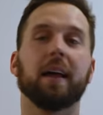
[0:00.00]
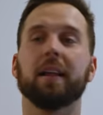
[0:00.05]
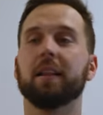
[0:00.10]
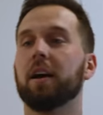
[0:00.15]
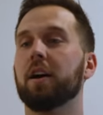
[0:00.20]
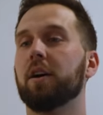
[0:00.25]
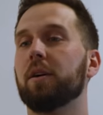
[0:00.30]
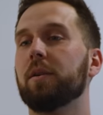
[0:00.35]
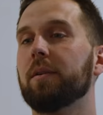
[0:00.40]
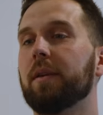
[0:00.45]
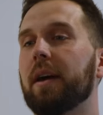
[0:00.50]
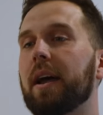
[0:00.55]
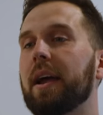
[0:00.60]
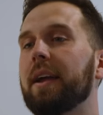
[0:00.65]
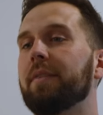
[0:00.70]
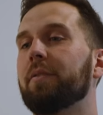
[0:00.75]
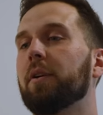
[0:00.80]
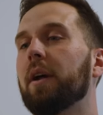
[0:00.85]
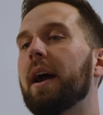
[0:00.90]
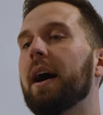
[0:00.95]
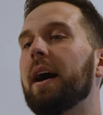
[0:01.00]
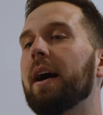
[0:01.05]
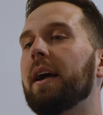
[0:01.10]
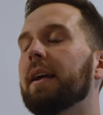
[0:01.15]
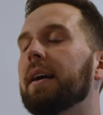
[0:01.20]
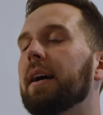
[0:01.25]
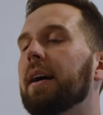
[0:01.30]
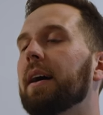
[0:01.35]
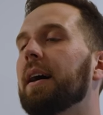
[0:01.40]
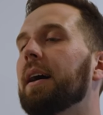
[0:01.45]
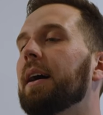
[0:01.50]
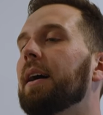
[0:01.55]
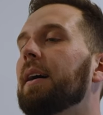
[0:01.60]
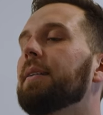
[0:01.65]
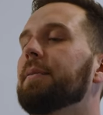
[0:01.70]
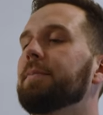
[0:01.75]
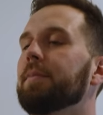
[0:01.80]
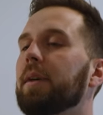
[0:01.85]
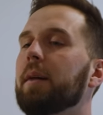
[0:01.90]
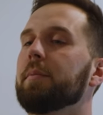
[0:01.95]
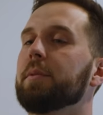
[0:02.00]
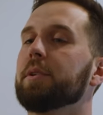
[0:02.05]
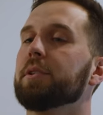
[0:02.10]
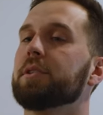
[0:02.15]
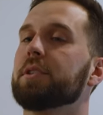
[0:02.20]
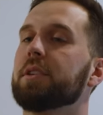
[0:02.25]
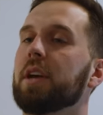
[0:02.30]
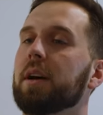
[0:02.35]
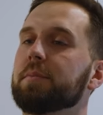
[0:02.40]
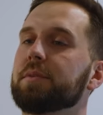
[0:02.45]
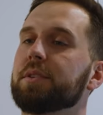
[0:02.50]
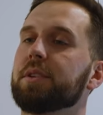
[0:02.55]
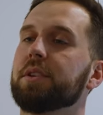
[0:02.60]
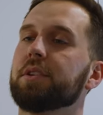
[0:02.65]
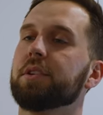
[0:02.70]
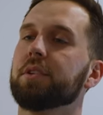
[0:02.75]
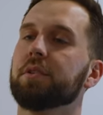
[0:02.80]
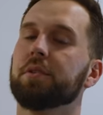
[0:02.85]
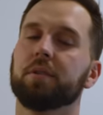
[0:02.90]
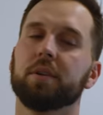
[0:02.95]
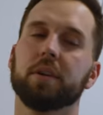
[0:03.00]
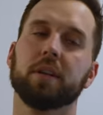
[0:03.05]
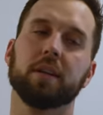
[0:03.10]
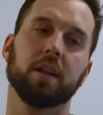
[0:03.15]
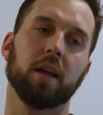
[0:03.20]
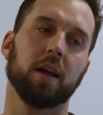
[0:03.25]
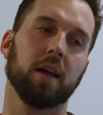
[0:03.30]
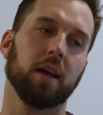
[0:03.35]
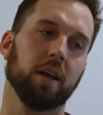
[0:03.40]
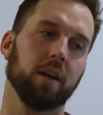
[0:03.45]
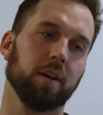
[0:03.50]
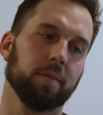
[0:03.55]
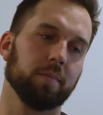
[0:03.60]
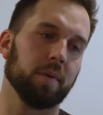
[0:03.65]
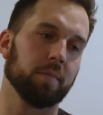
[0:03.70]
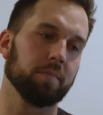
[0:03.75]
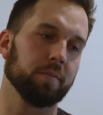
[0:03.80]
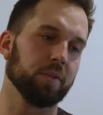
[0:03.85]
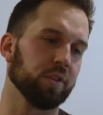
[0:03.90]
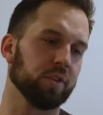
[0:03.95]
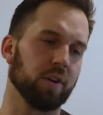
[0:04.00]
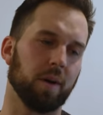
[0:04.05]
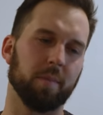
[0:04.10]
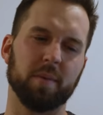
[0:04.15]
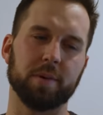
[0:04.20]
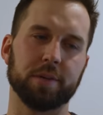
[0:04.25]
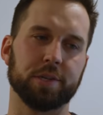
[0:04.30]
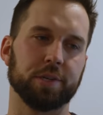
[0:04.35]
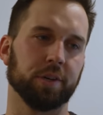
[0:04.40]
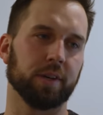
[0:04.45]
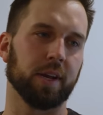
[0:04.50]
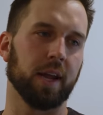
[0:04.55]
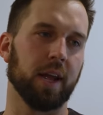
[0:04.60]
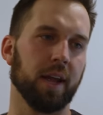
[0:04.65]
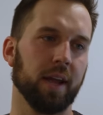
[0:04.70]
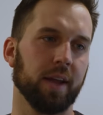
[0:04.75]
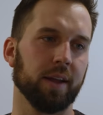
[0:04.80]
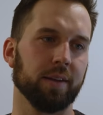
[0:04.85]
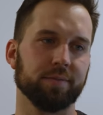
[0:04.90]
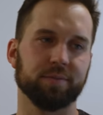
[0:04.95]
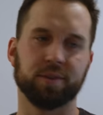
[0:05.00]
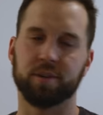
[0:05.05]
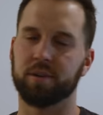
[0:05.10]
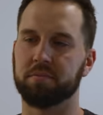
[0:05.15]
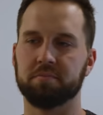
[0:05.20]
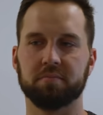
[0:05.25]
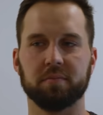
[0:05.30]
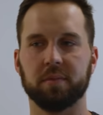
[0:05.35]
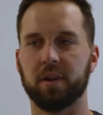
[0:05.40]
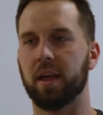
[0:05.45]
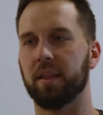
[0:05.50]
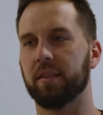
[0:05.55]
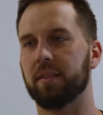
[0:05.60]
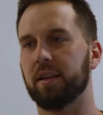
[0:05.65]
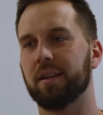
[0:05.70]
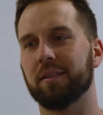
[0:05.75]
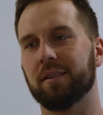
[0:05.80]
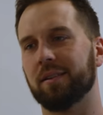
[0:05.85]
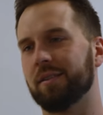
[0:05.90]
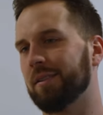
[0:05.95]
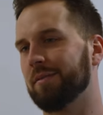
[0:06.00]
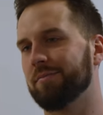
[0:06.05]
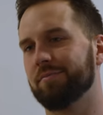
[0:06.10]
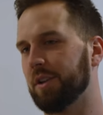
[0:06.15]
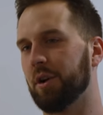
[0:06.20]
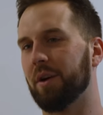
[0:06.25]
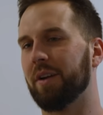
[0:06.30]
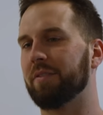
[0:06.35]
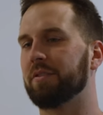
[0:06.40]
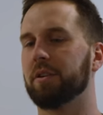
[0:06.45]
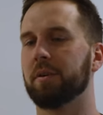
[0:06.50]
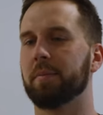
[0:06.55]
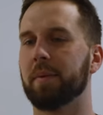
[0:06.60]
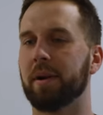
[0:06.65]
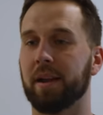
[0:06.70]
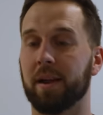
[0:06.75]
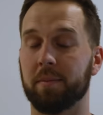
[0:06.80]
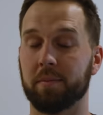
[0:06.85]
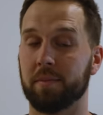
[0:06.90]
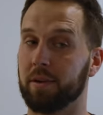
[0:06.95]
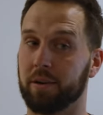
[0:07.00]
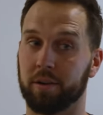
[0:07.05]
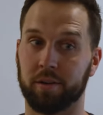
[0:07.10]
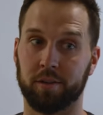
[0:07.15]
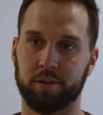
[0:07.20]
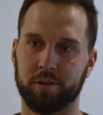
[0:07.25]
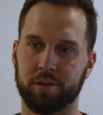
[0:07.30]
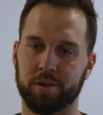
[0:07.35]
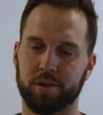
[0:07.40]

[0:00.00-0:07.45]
Hello, hey, hi, I'm your substitute. You call me Mr. K, or nothing, I don't know. You don't have to learn my name, I'm not gonna learn